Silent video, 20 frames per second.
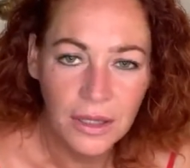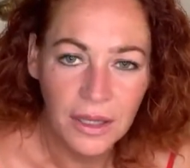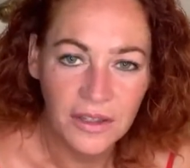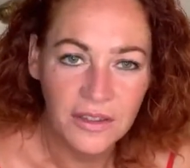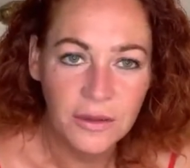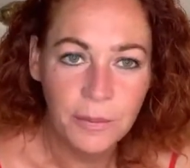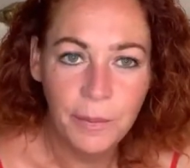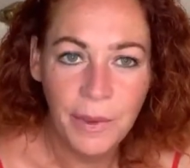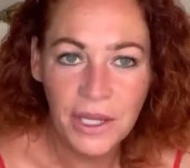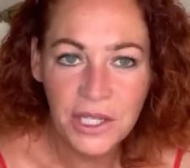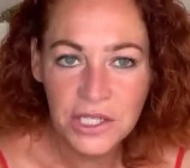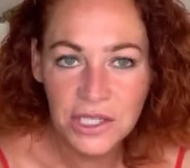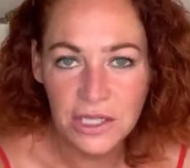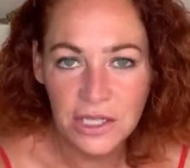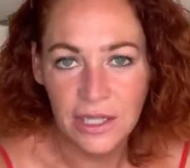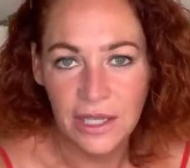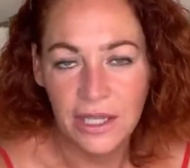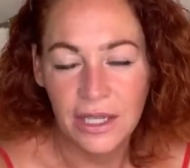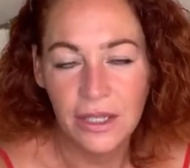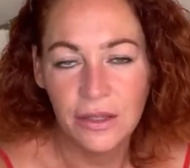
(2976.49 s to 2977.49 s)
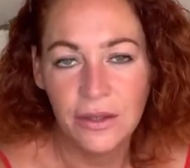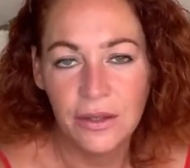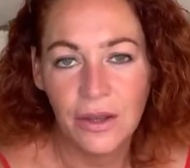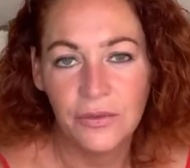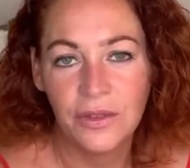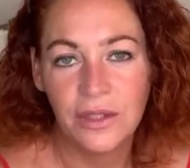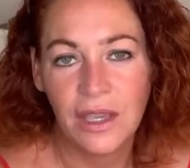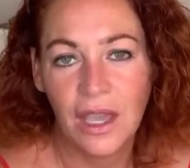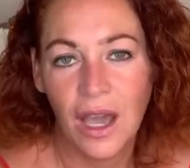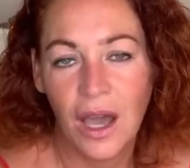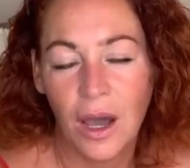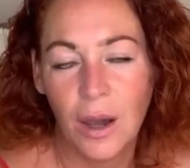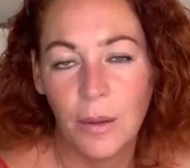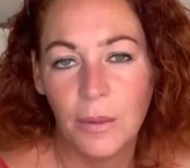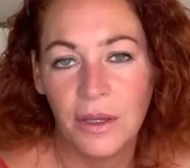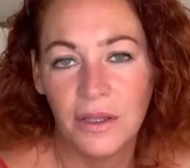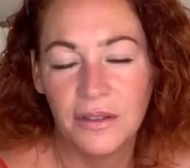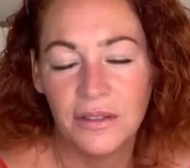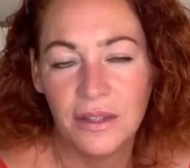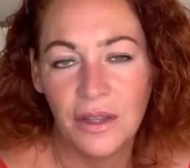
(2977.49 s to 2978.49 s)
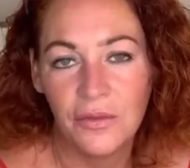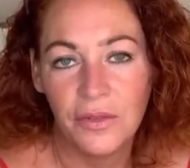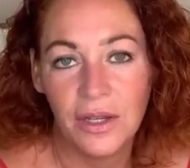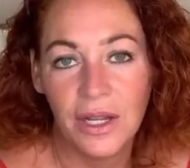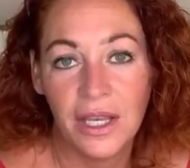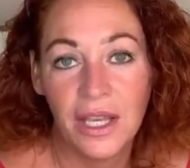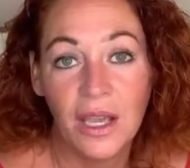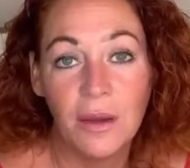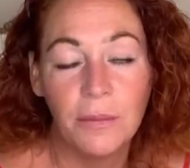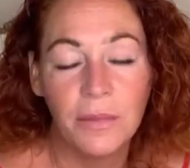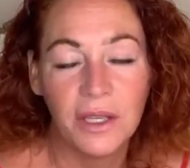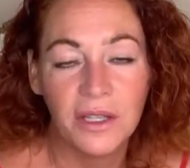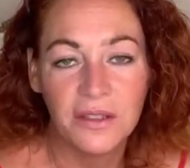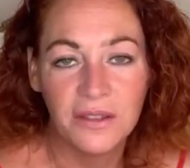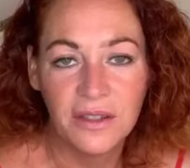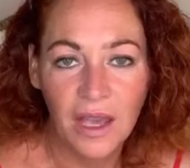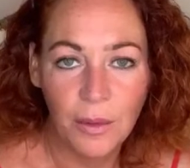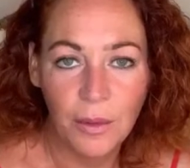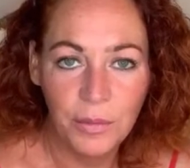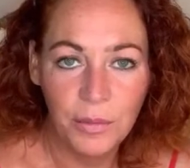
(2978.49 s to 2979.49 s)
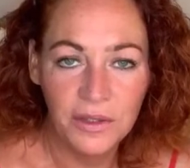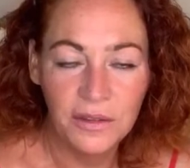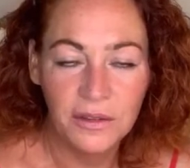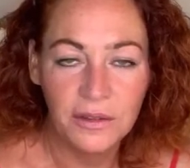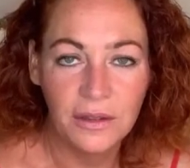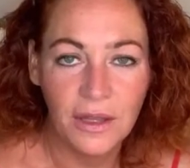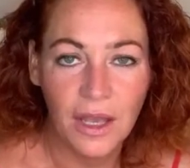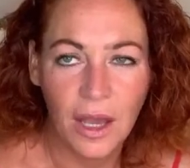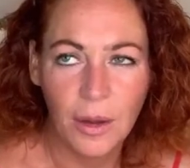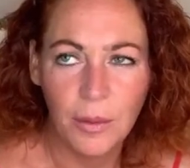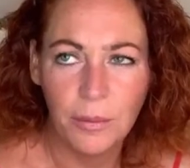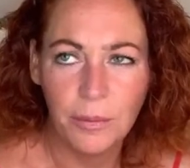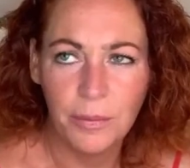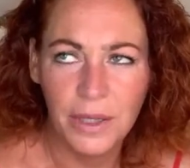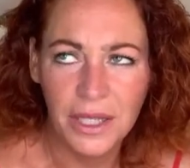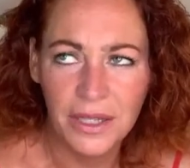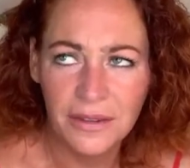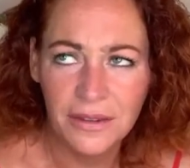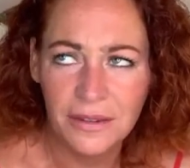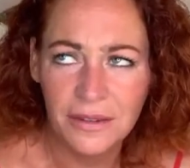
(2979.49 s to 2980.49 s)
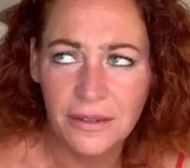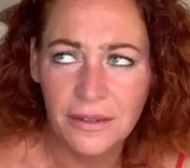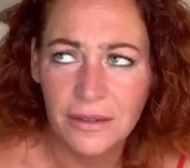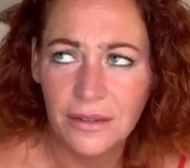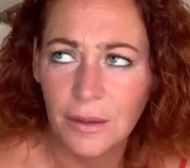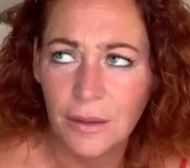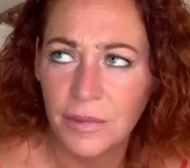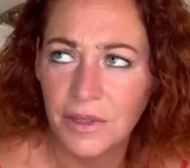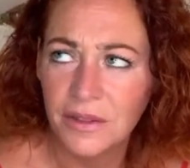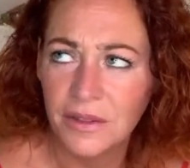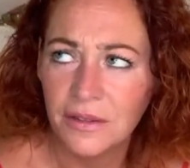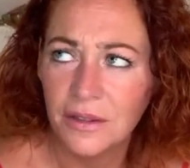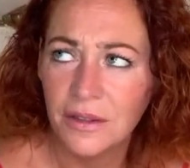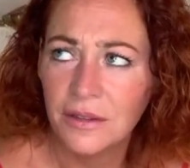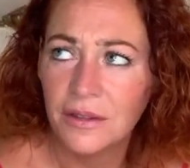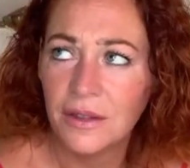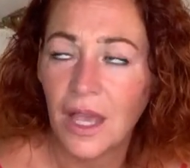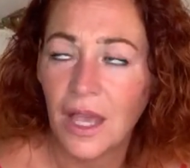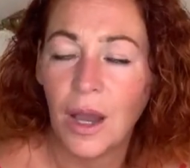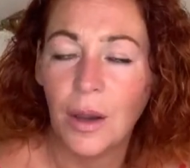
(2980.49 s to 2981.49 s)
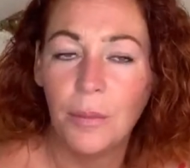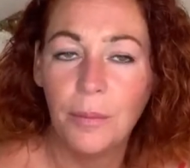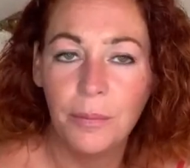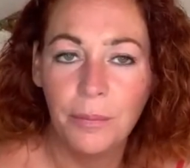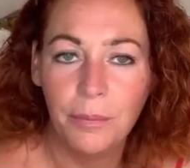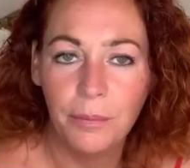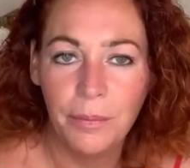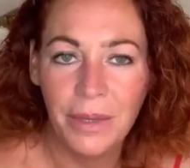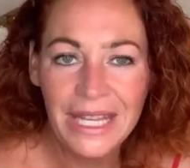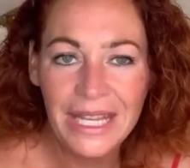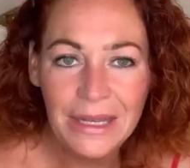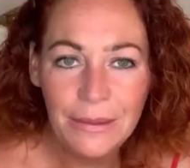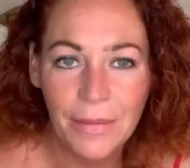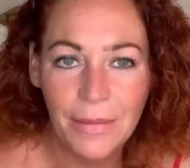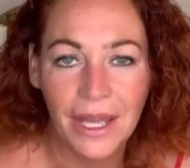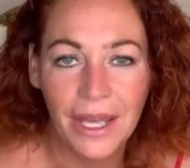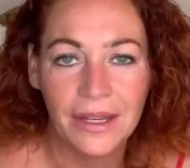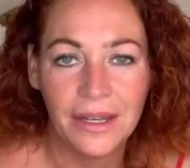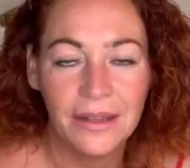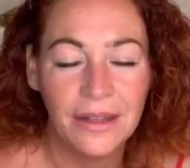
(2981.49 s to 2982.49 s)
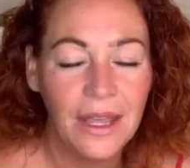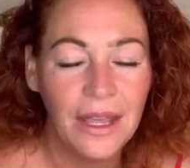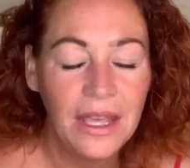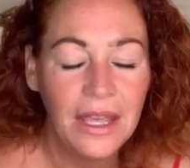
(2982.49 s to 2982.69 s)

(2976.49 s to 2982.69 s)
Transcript: Especially if you have to get up at seven A M because our biz, our biz, business, our bin men,